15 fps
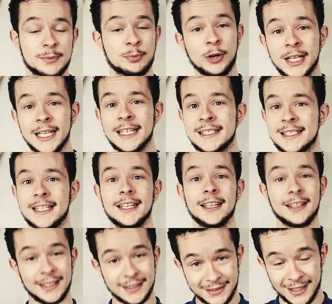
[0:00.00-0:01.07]
It's pretty
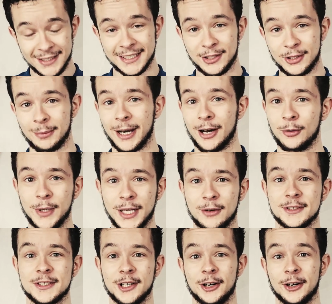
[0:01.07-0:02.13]
easy. It's going to take you about a week
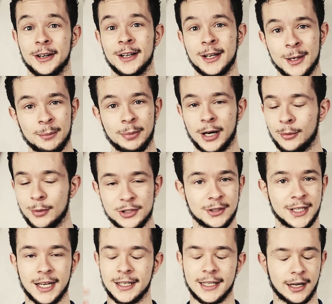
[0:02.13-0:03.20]
or so, but once
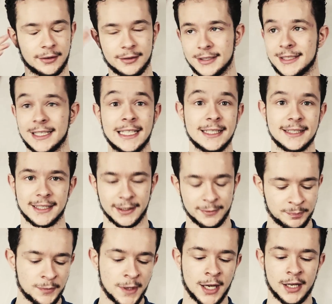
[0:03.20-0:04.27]
you get it down, it's easy.